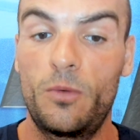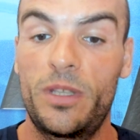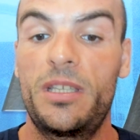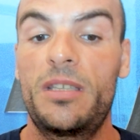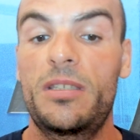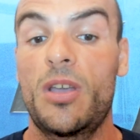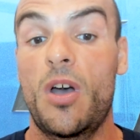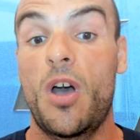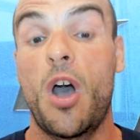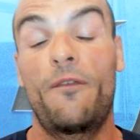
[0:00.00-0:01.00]
which is
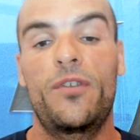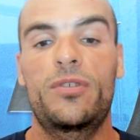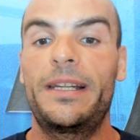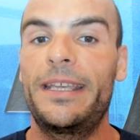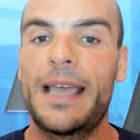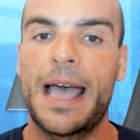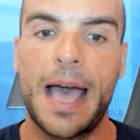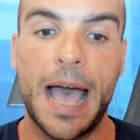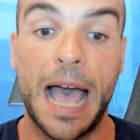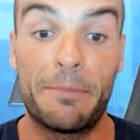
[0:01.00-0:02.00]

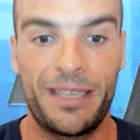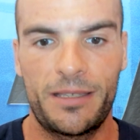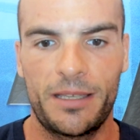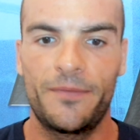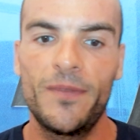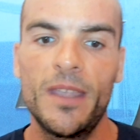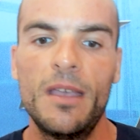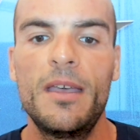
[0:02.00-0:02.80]
obviously amazing.